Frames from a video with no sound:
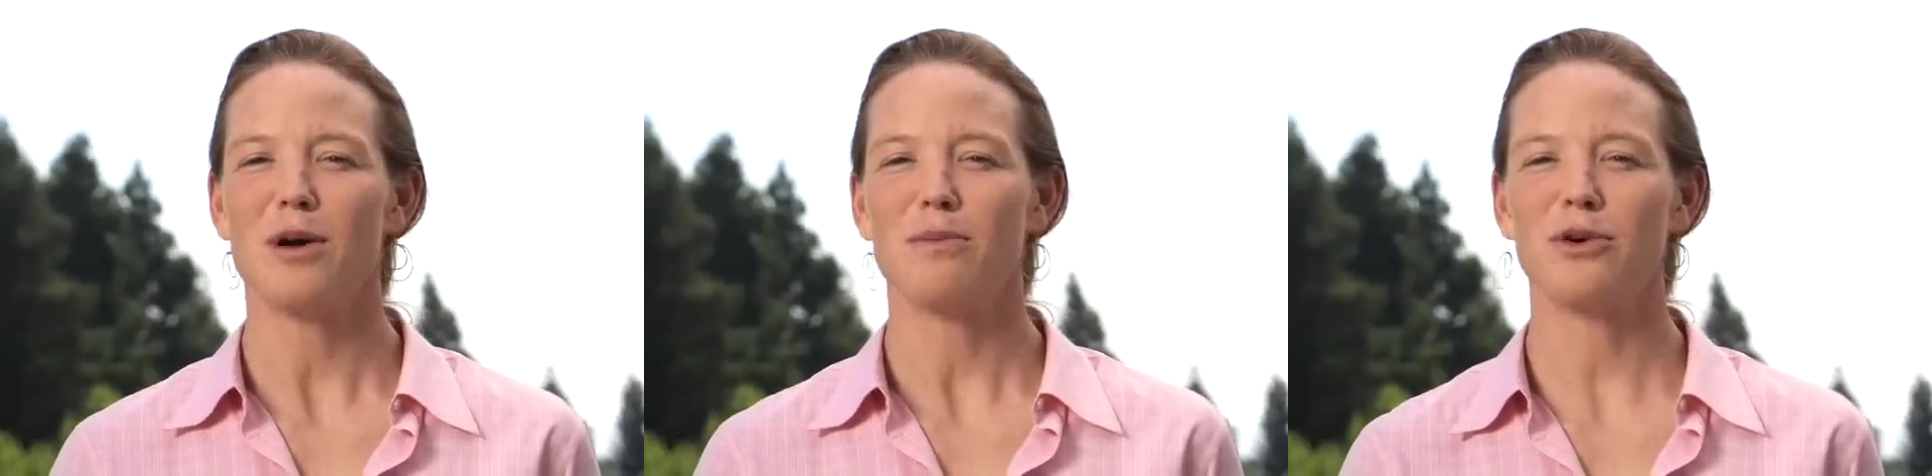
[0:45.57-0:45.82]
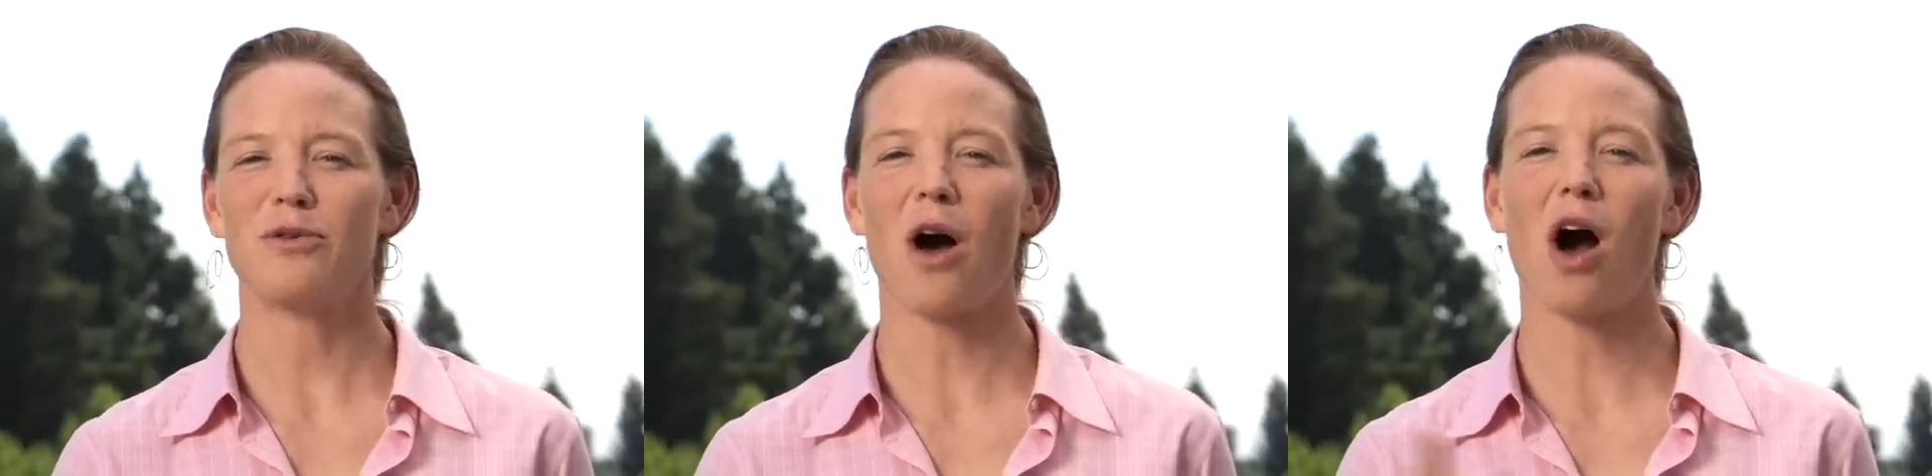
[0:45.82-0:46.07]

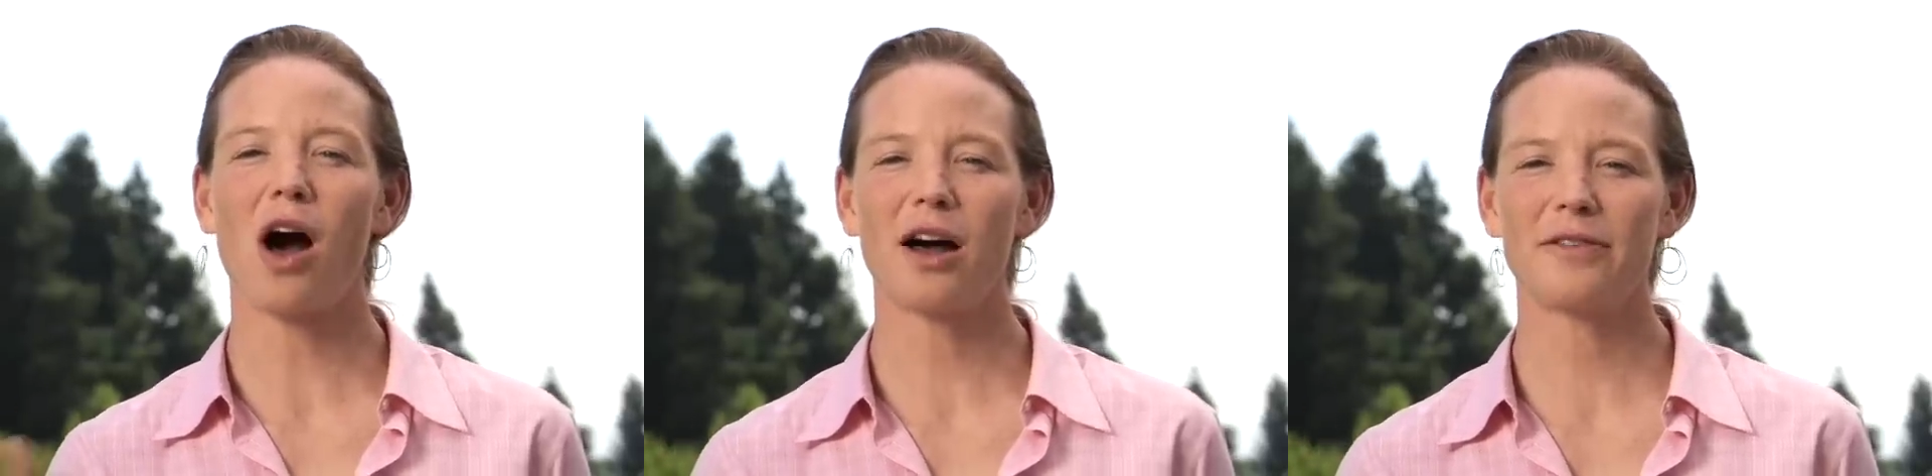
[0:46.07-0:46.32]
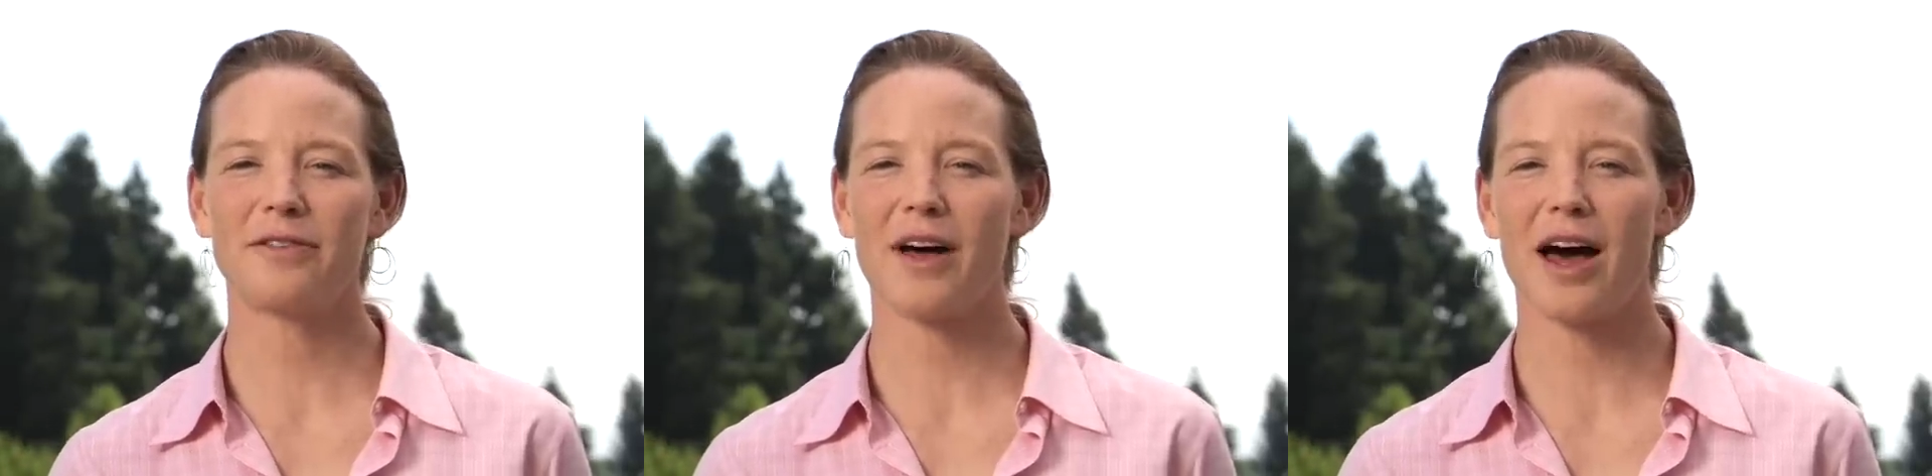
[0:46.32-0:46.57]
move
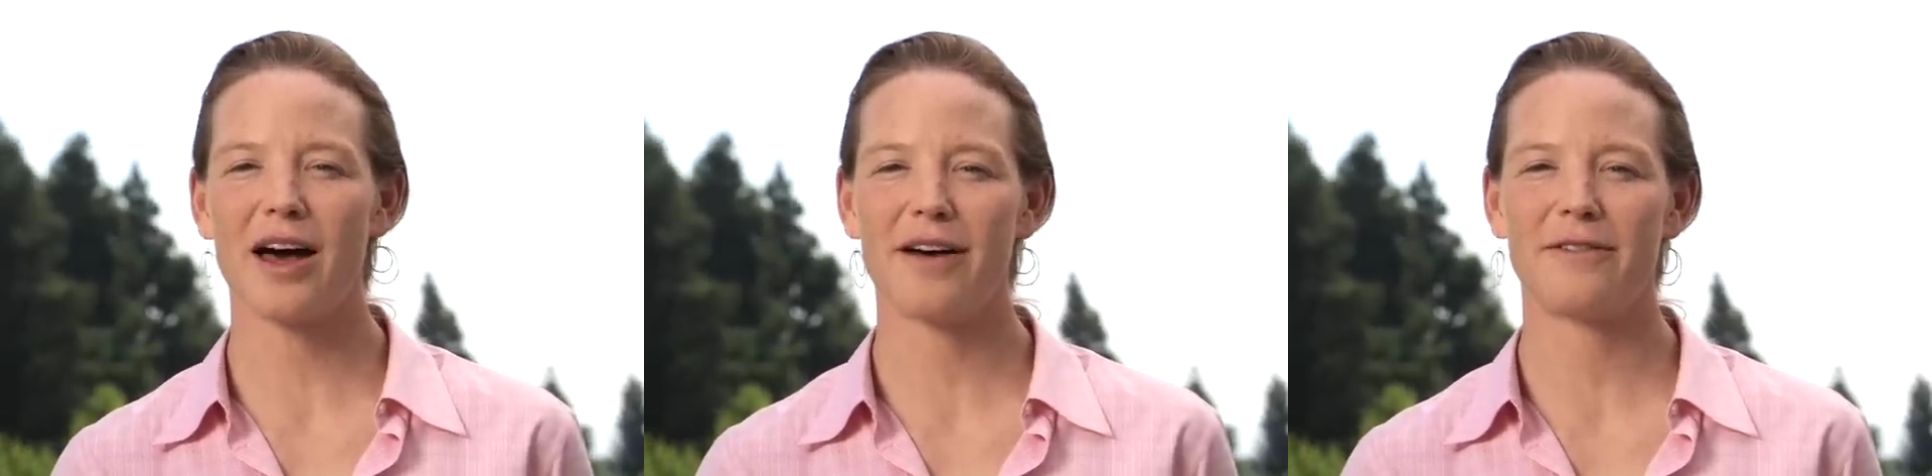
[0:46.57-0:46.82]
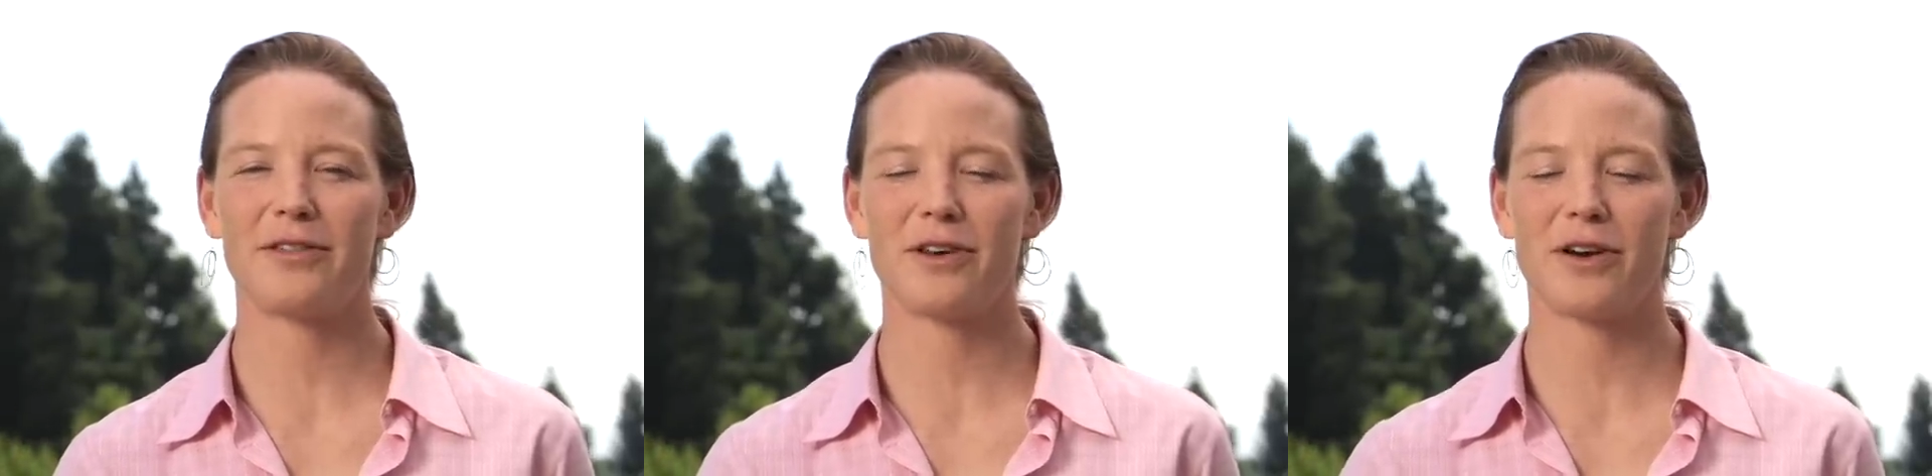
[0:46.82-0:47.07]
off
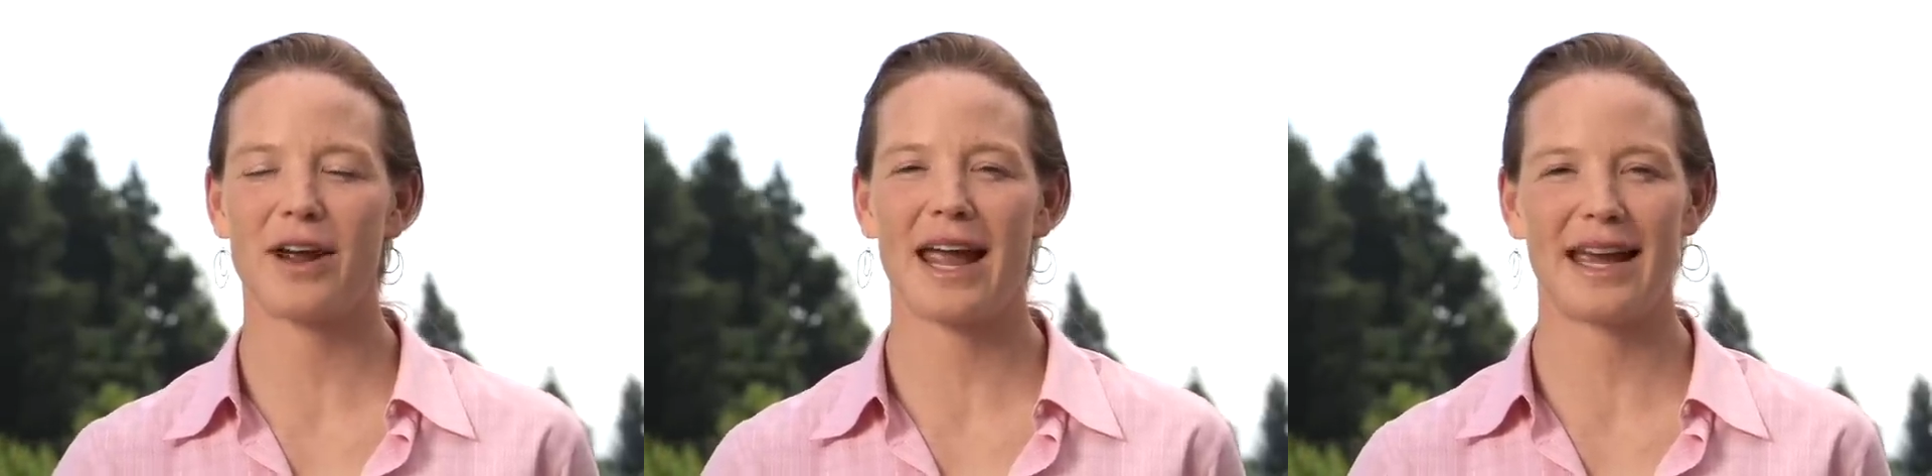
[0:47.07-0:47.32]
of their